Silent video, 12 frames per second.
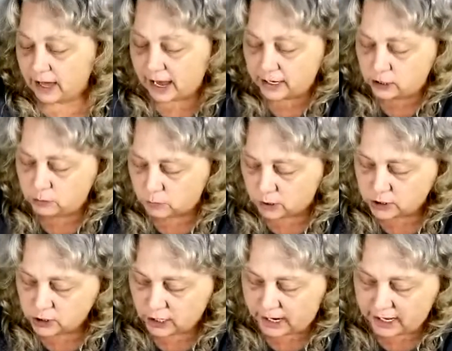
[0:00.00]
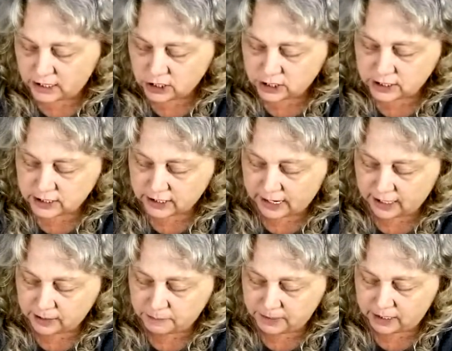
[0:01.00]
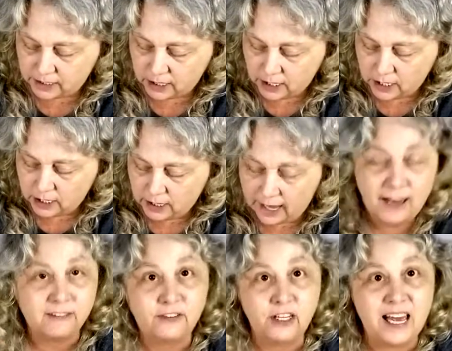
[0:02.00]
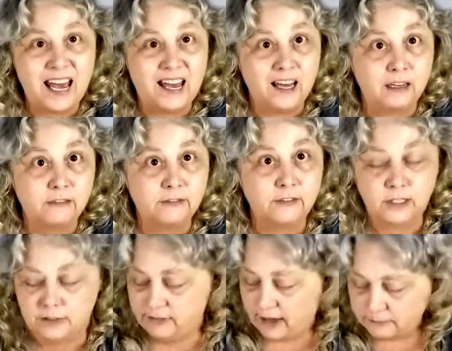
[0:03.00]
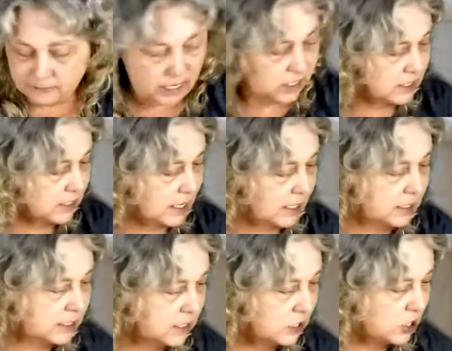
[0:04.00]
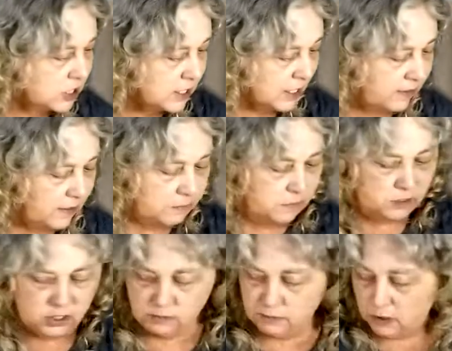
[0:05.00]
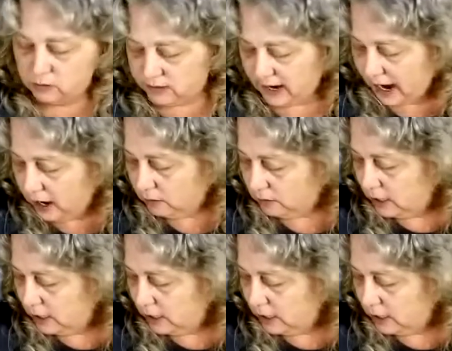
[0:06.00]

You want your edges to kind of be half and half, if that makes sense, and just get them smoothed out.